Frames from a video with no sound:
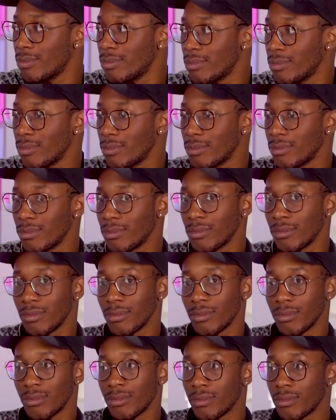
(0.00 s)

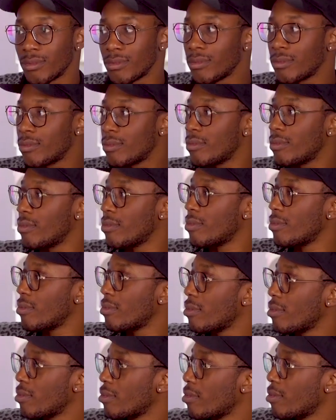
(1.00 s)

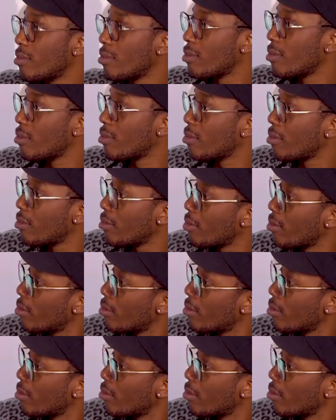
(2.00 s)
[no speech]